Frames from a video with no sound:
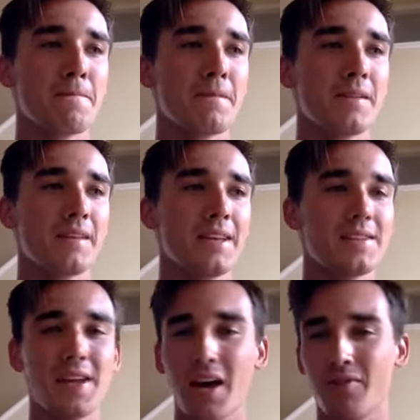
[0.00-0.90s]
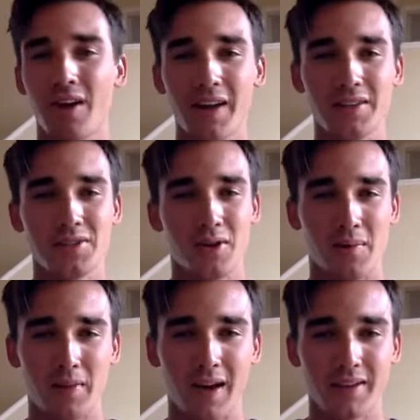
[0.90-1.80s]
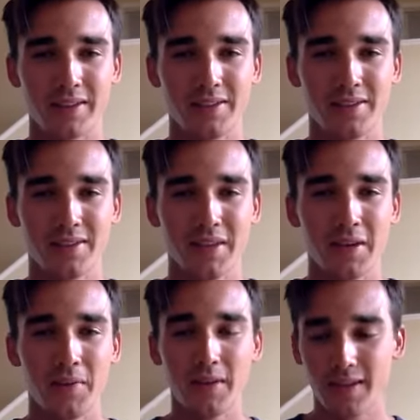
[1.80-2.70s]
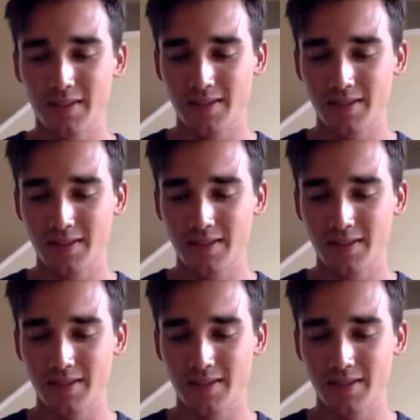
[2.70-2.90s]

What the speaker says: let's dive right into our practice, because